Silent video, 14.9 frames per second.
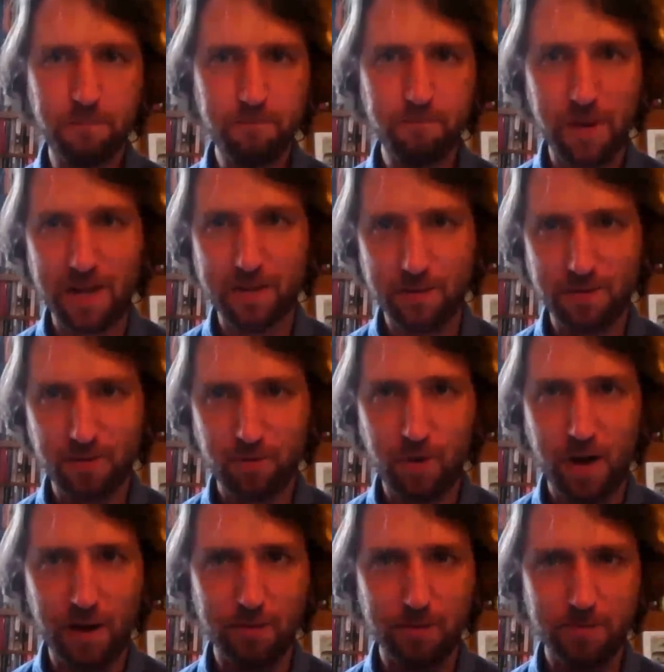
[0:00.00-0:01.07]
But
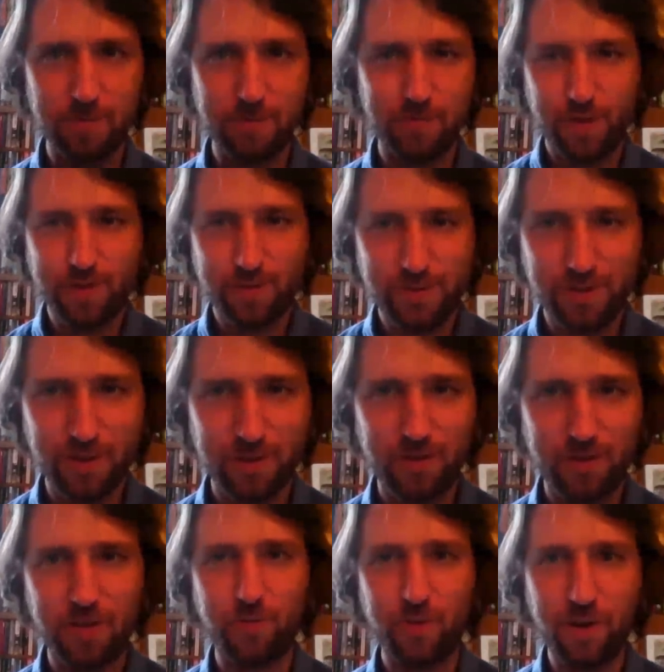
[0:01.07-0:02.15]
well,
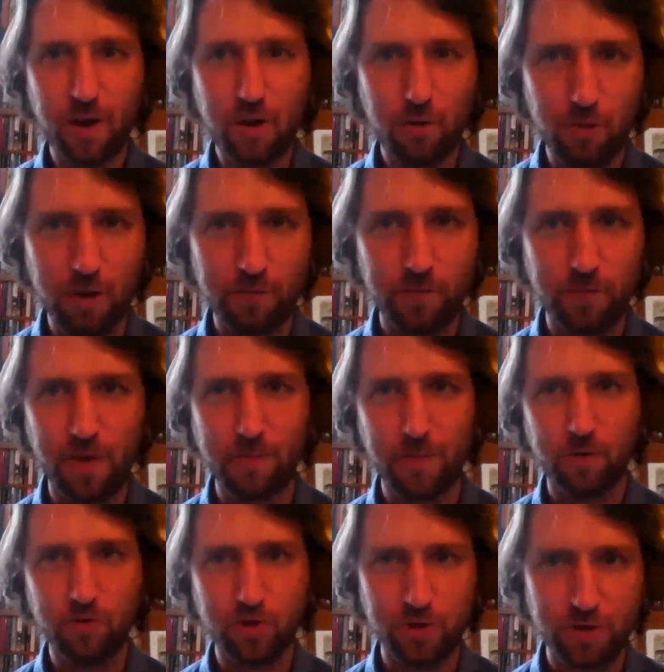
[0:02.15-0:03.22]
here we go with
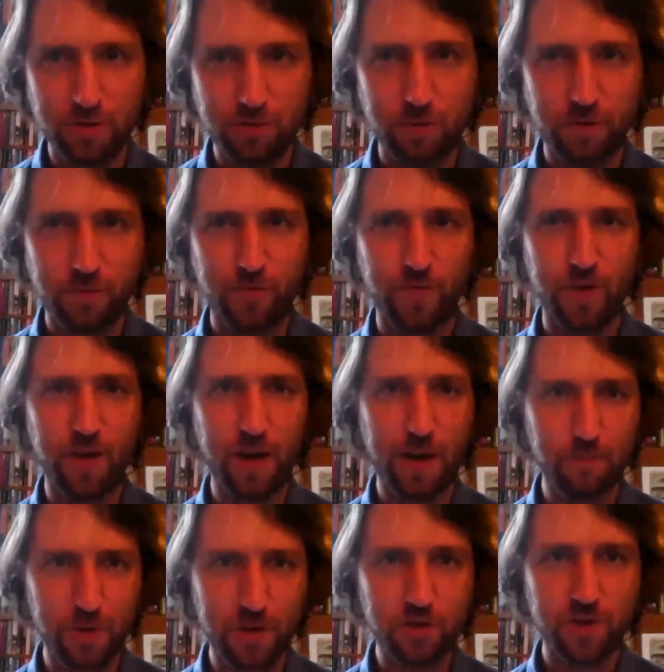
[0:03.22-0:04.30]
emotions, with
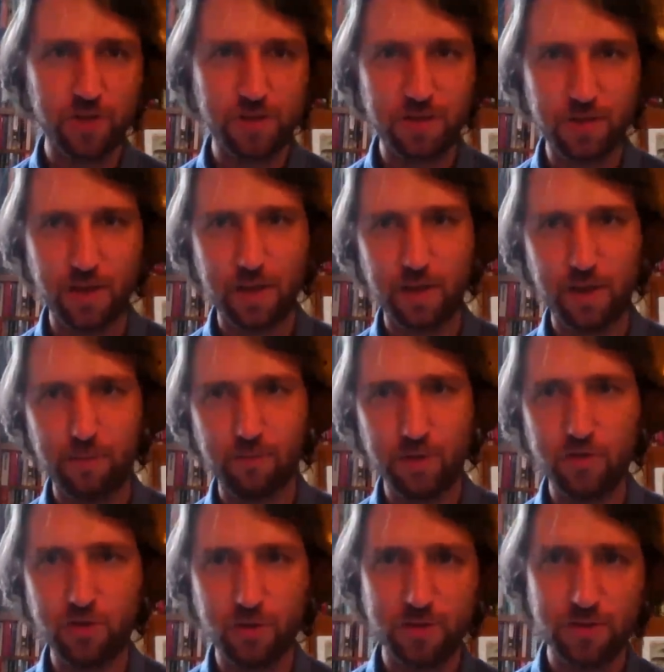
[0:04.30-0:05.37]
ambitious
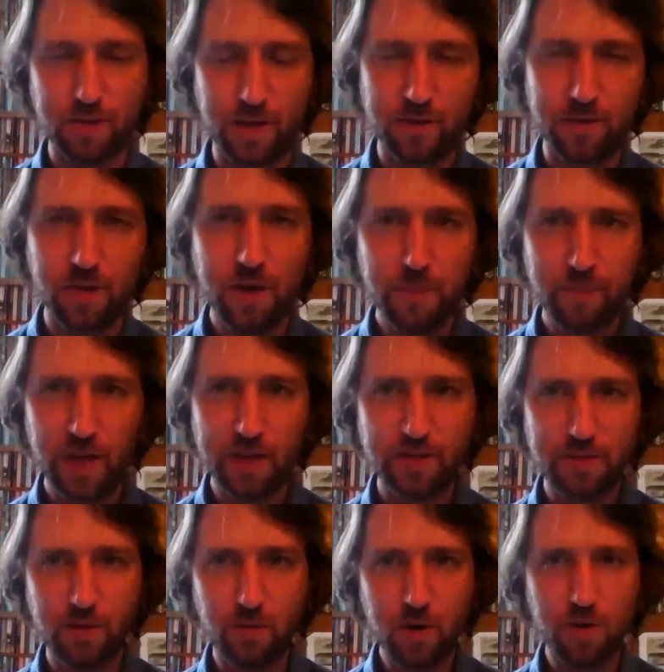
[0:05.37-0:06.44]
ambitions, and
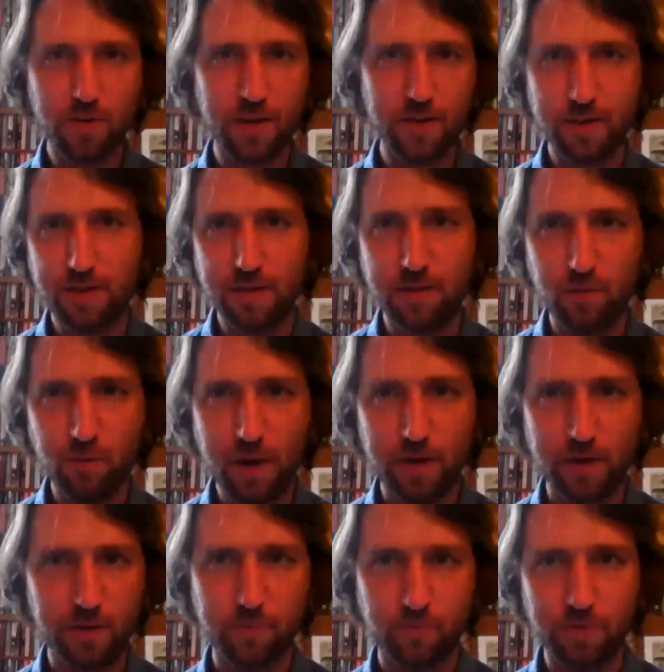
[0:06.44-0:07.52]
so on, and it didn't
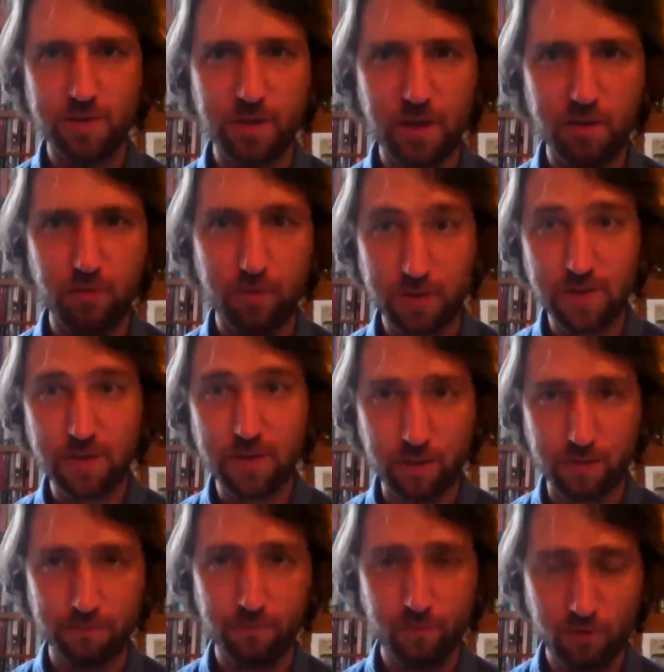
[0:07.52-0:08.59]
work. We see
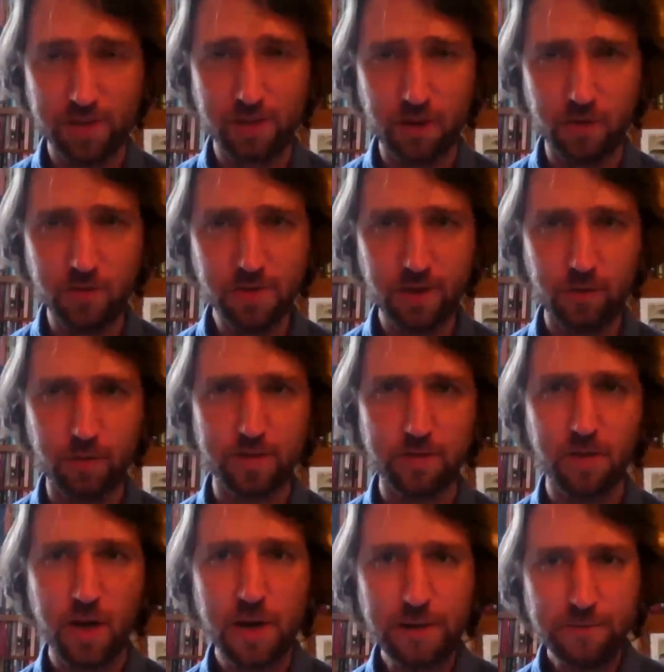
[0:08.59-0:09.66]
the consequence,
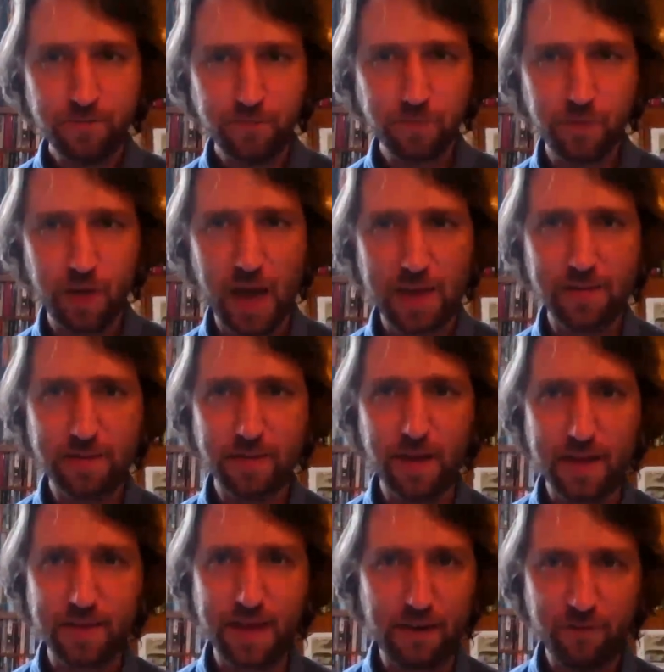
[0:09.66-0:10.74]

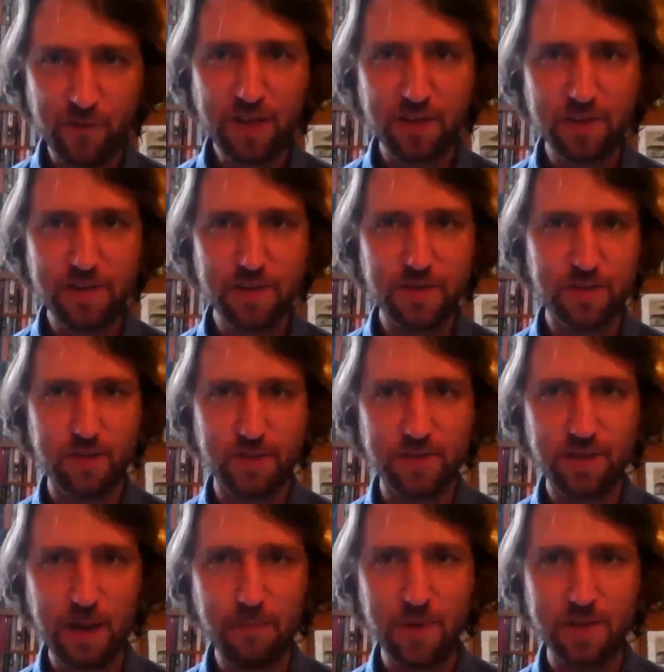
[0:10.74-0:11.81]
and I think this
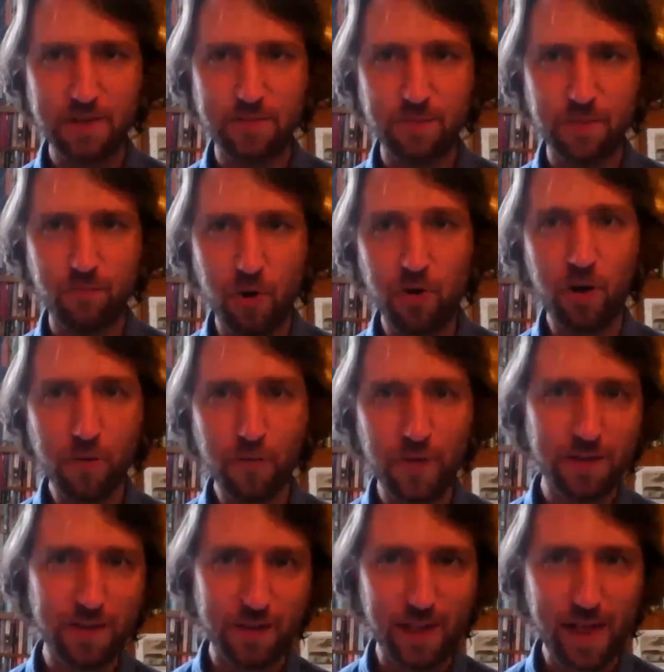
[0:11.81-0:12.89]
happens more
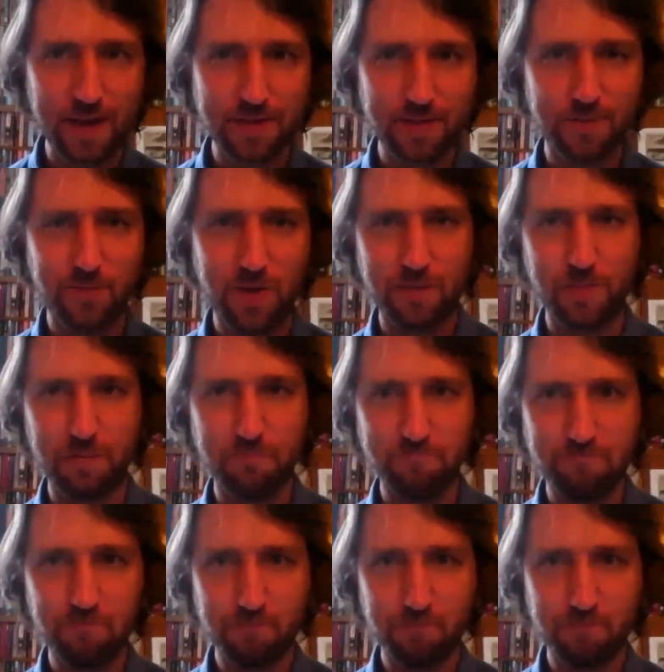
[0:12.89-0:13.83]
often than less. I mean,